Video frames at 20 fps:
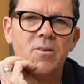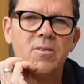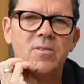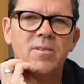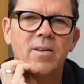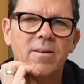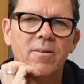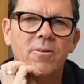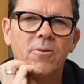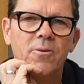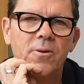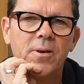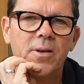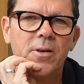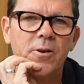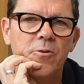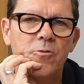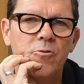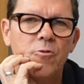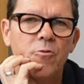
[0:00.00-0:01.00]
I said, look,
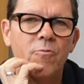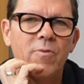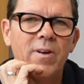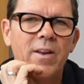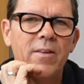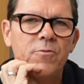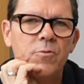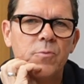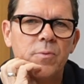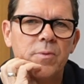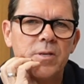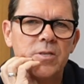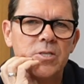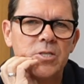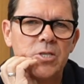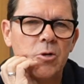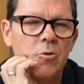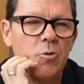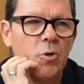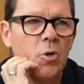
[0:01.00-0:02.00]
you know, you've lived with this
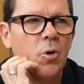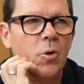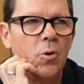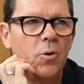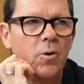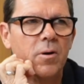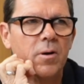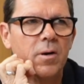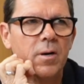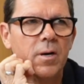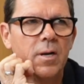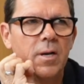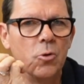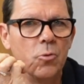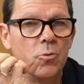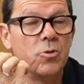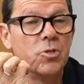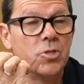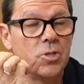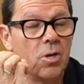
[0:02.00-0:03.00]
so long,
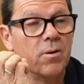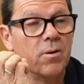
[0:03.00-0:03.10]
you